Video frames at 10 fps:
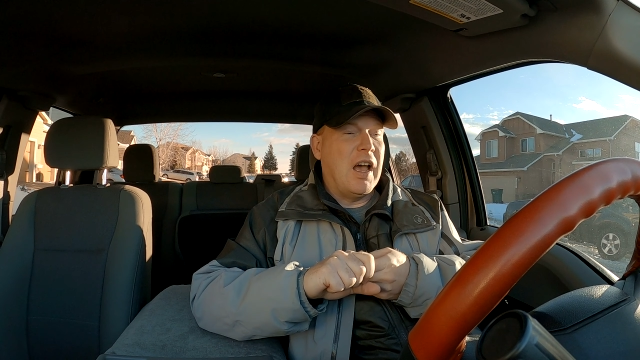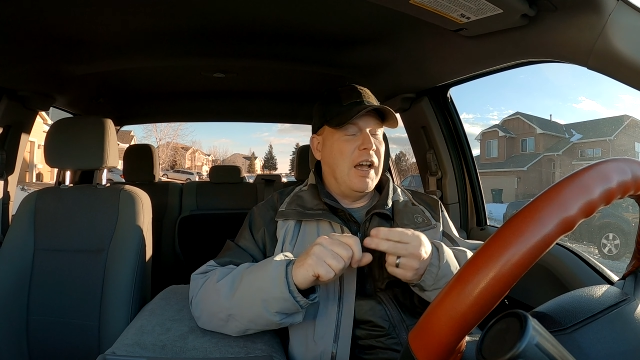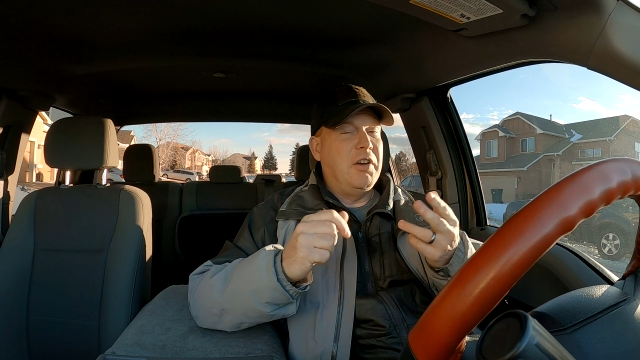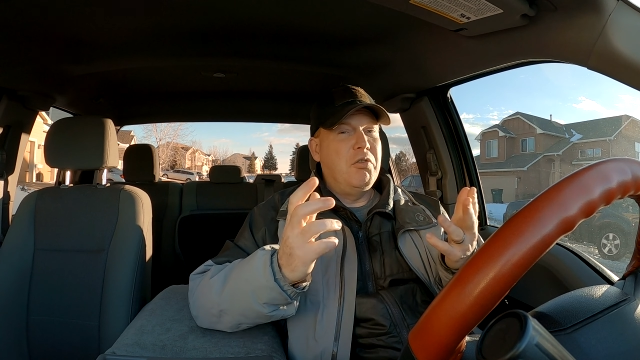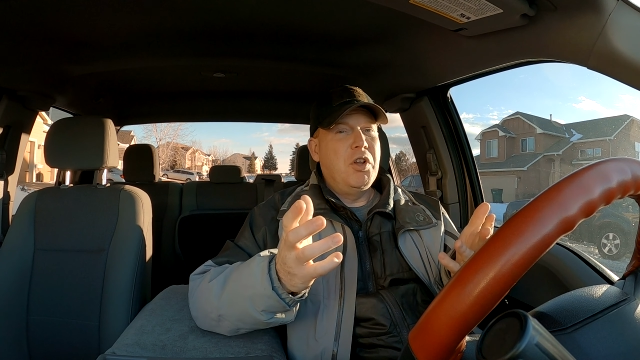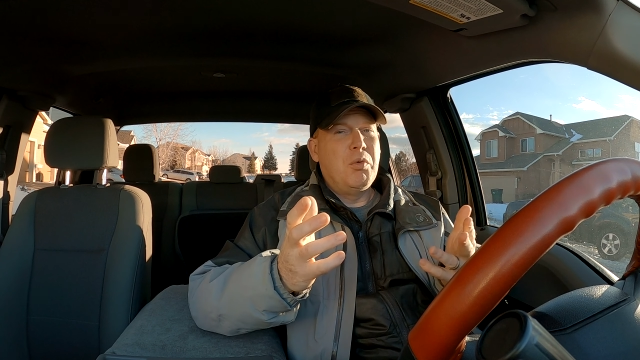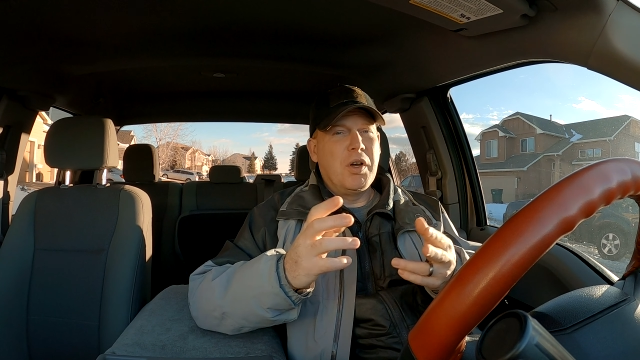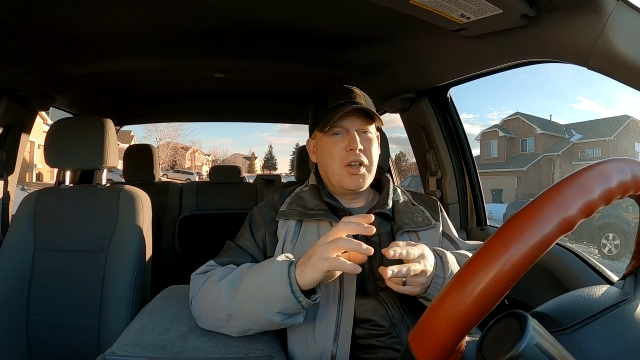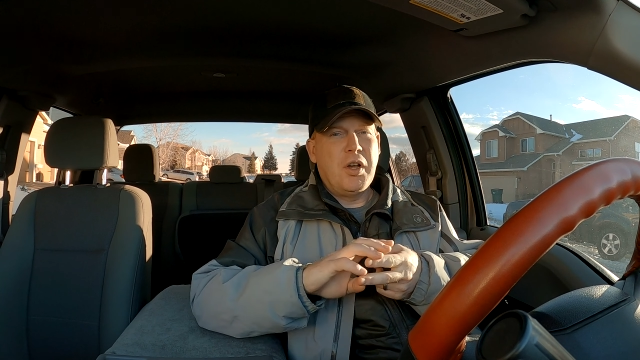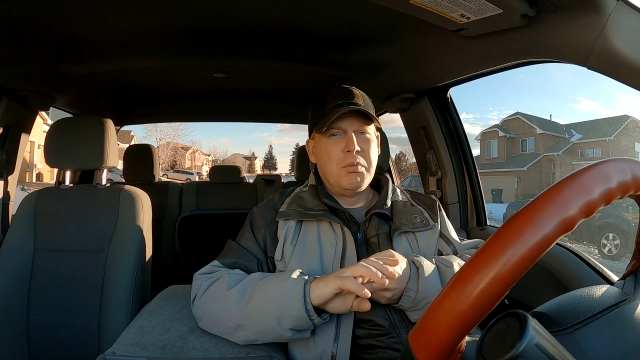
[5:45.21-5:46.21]
I don't know
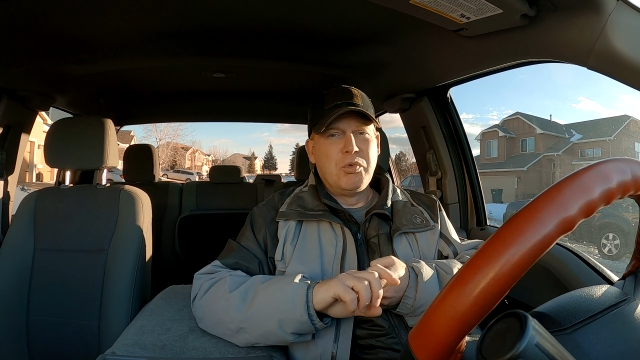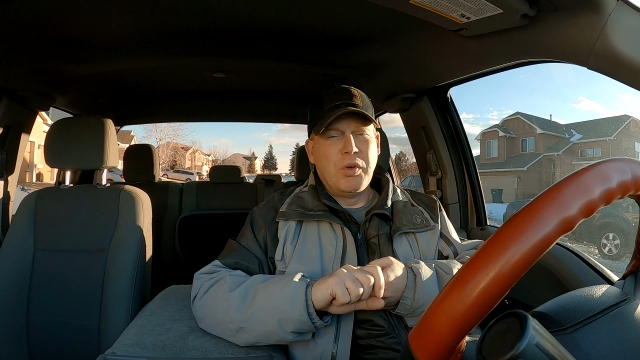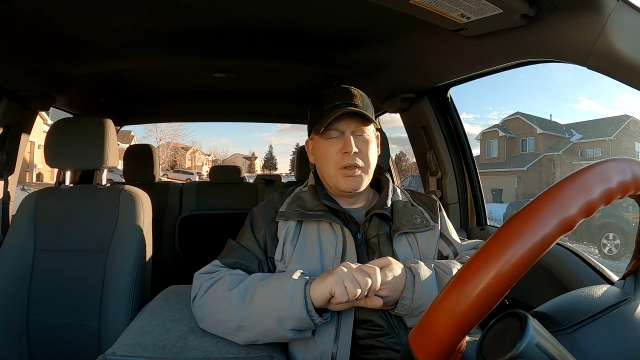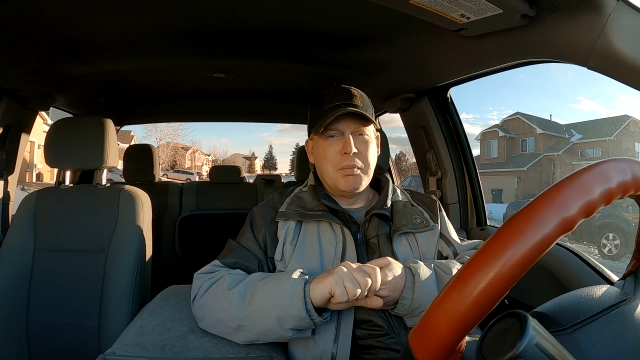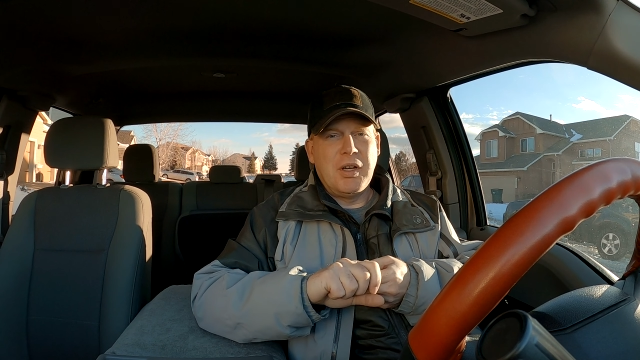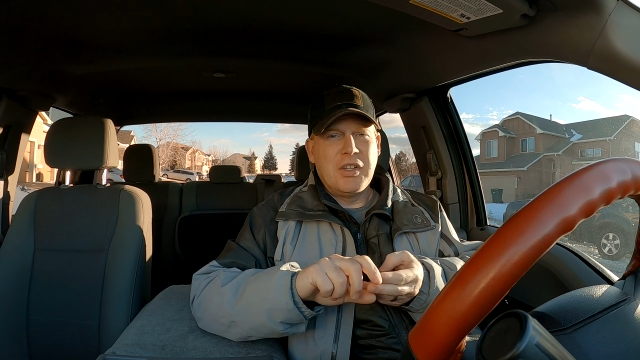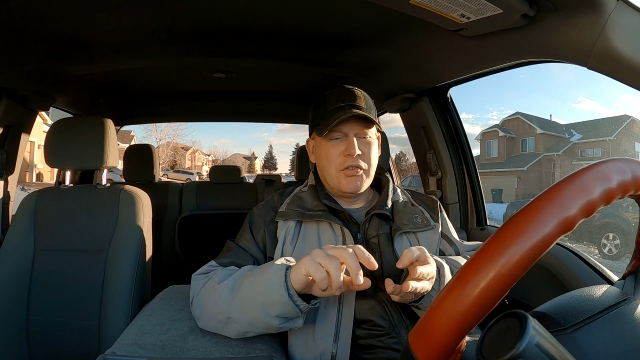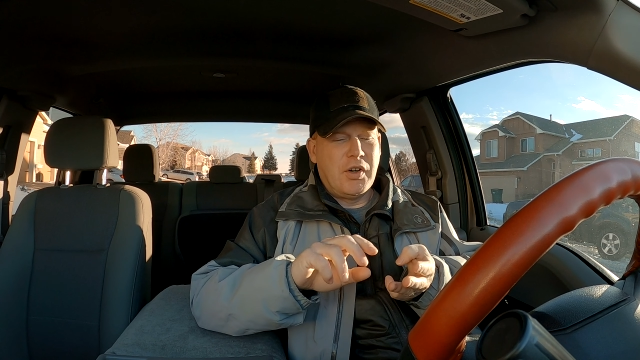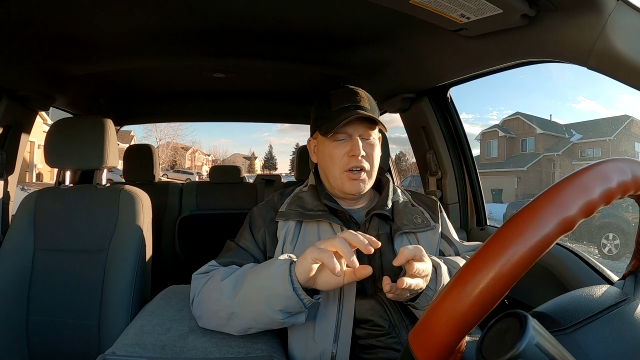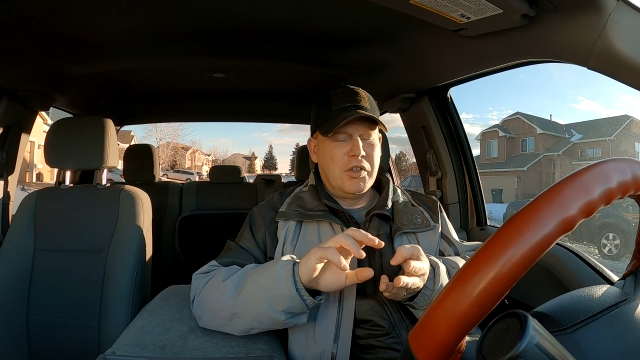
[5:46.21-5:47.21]
what comes with the bike as
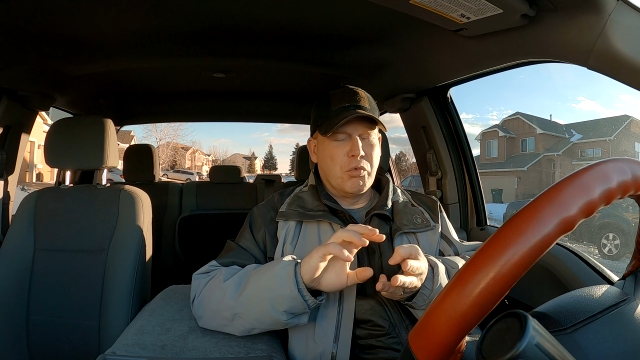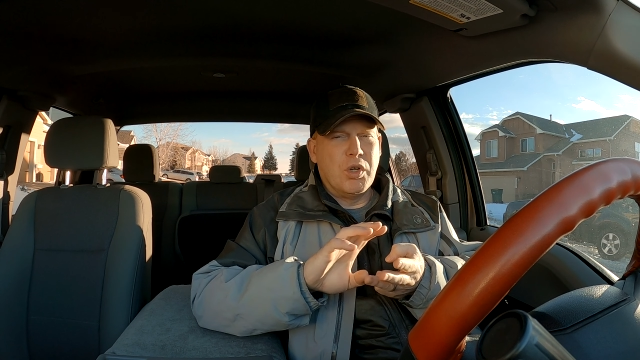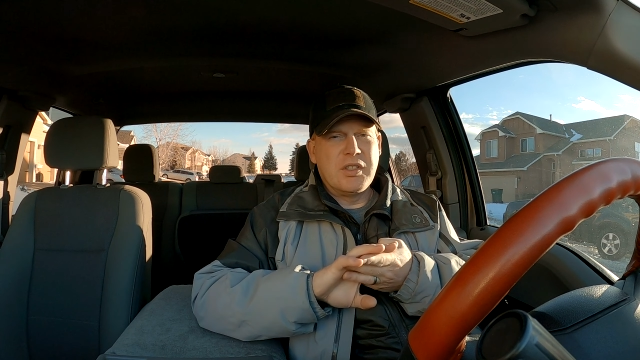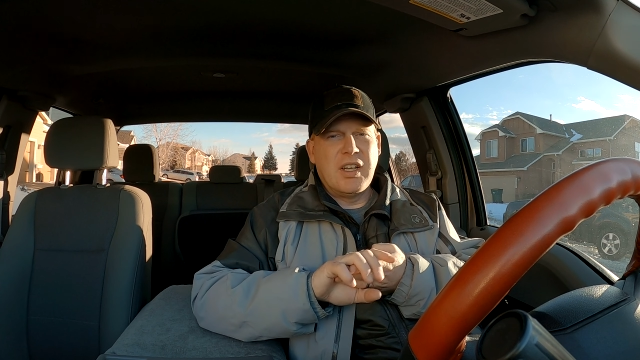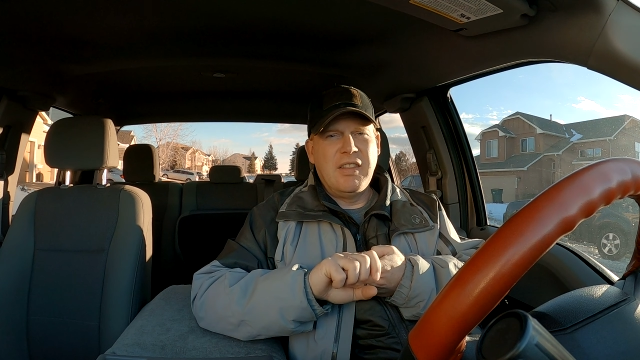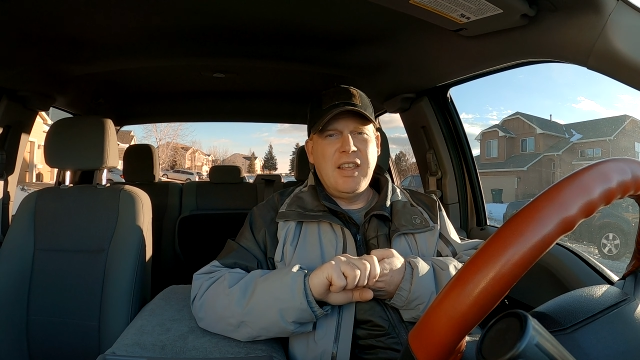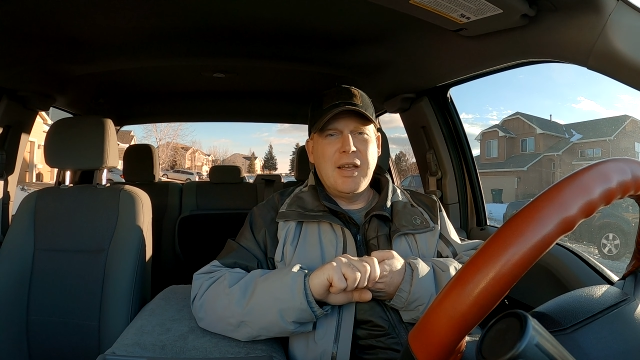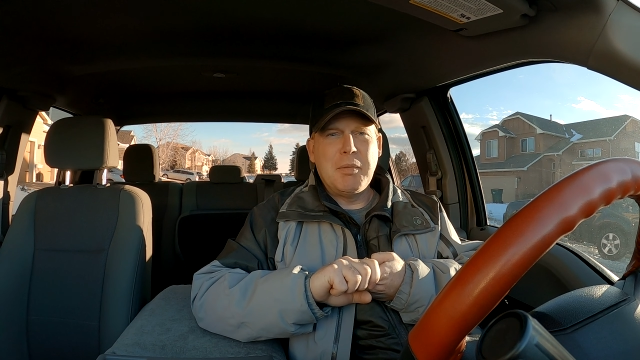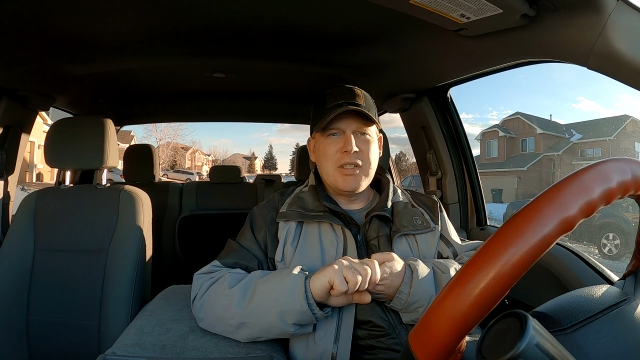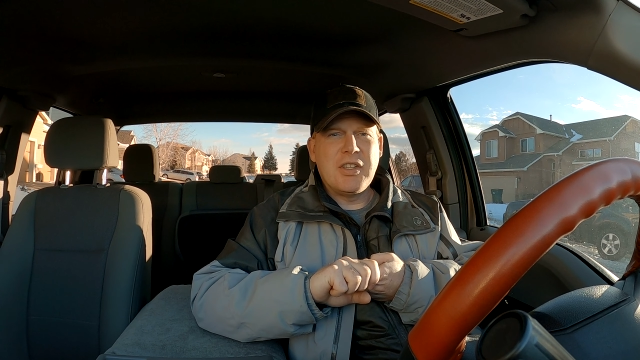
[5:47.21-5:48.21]
far as what's on the
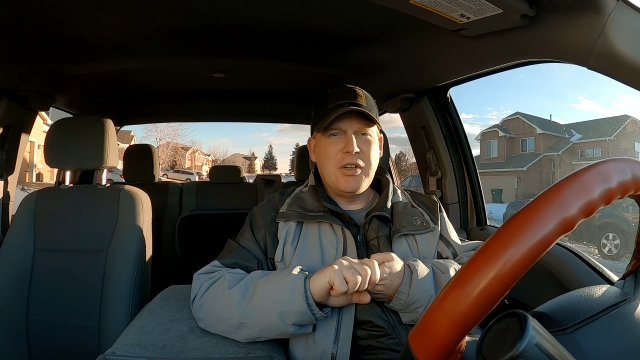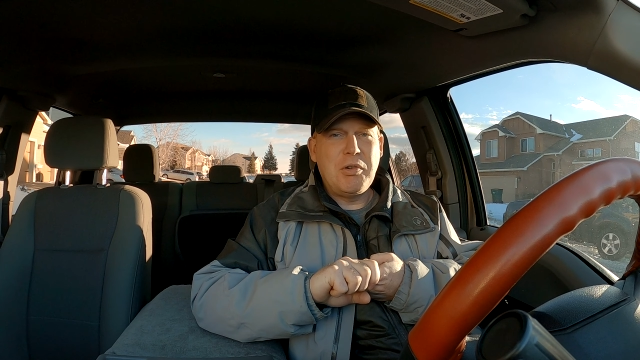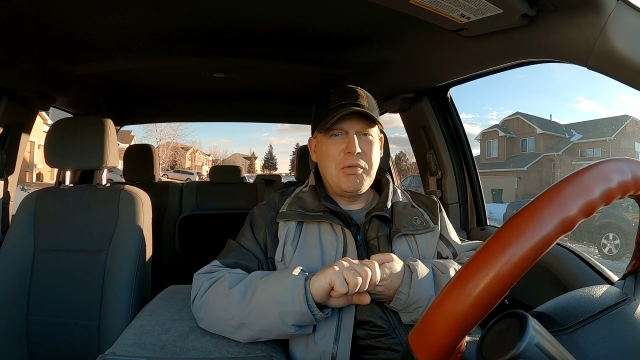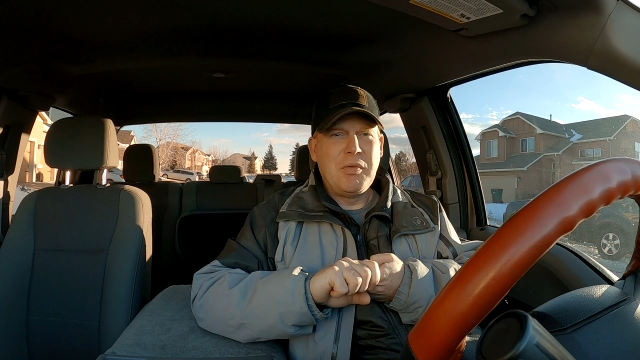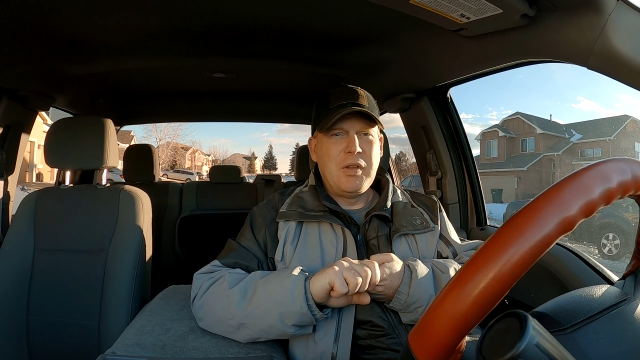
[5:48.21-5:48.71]
MSO.